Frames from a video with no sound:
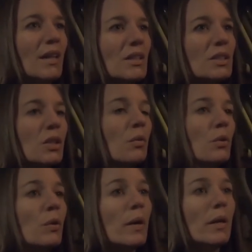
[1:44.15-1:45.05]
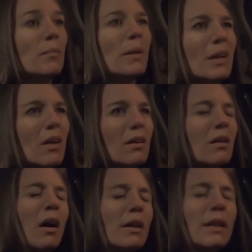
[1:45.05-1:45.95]
I just don't do it. But
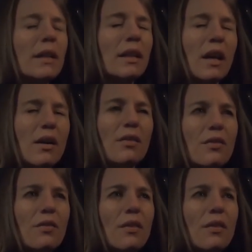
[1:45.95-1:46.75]
oddly enough,